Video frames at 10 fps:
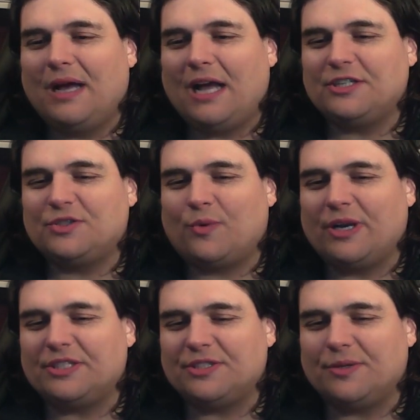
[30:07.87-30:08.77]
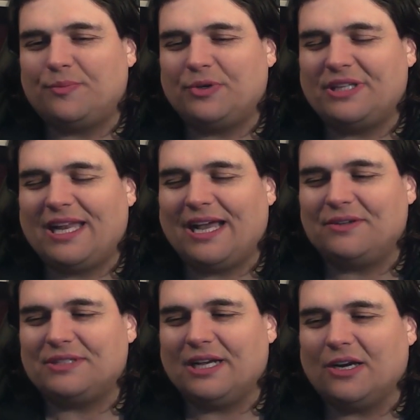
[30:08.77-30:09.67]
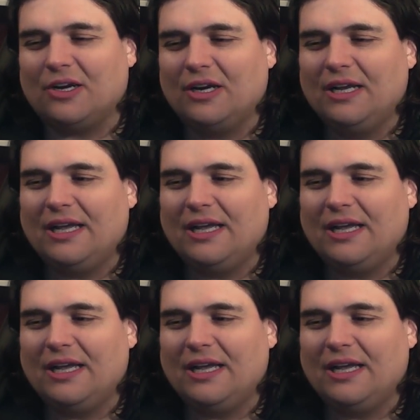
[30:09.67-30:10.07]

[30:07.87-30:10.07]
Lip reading: just wanted to put that out there